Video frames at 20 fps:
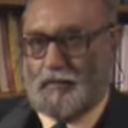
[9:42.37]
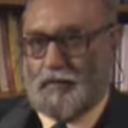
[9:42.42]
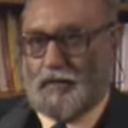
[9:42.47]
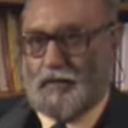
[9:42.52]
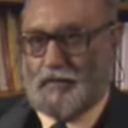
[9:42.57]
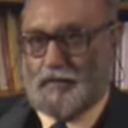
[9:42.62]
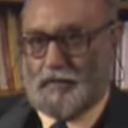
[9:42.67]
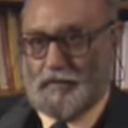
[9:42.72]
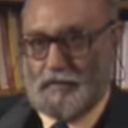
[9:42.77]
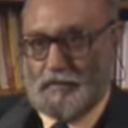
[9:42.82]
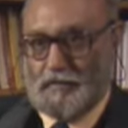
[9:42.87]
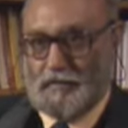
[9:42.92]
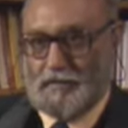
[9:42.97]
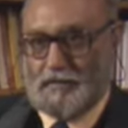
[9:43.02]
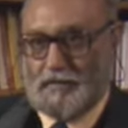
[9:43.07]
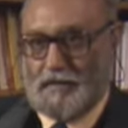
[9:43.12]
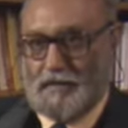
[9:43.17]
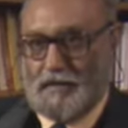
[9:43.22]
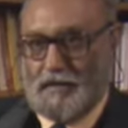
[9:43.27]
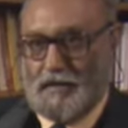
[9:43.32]
because I
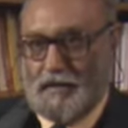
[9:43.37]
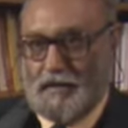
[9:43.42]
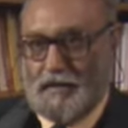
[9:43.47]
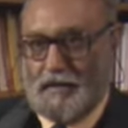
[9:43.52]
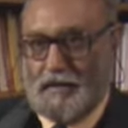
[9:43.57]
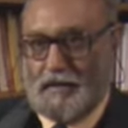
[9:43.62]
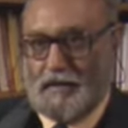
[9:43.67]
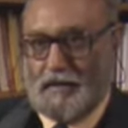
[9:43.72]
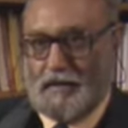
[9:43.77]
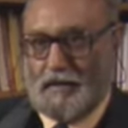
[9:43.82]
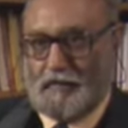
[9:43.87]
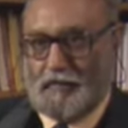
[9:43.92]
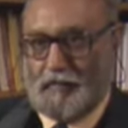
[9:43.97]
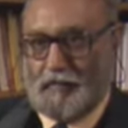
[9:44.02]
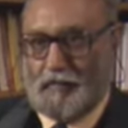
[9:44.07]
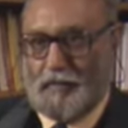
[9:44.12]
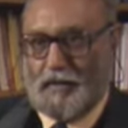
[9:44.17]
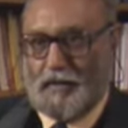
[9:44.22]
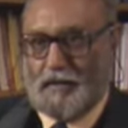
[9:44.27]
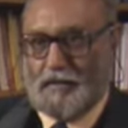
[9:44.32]
was a delegate
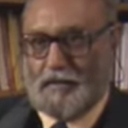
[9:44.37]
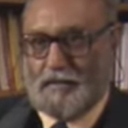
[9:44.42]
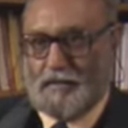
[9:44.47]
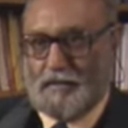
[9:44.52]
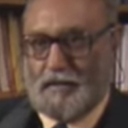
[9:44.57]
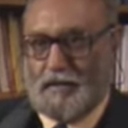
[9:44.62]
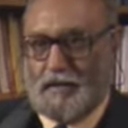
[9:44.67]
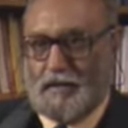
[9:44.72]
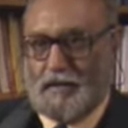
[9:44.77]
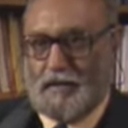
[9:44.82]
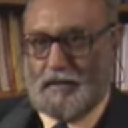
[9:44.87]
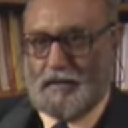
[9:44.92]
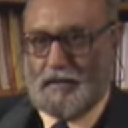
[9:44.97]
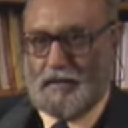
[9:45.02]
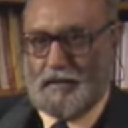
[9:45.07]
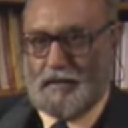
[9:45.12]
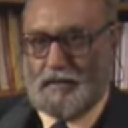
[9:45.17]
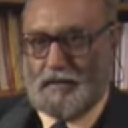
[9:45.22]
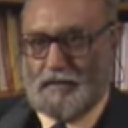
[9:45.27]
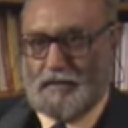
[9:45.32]
from Pakistan at the
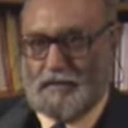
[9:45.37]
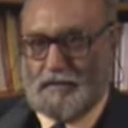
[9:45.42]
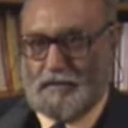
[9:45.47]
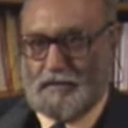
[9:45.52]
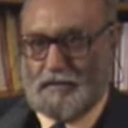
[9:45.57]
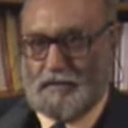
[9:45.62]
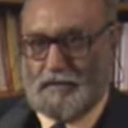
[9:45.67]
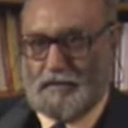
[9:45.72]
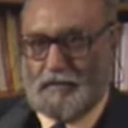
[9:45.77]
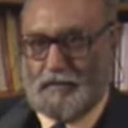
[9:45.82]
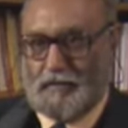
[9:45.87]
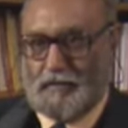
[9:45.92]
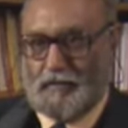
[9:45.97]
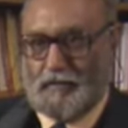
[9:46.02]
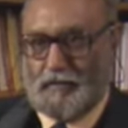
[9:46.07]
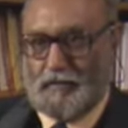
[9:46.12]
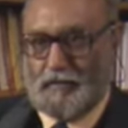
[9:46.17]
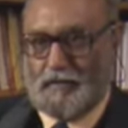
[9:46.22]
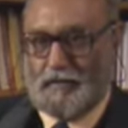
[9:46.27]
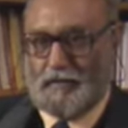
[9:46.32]
1960
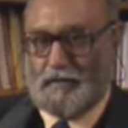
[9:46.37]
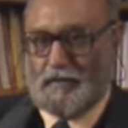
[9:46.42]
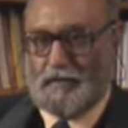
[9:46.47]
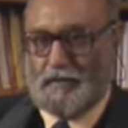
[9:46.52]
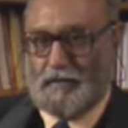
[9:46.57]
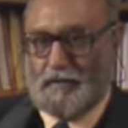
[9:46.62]
conference.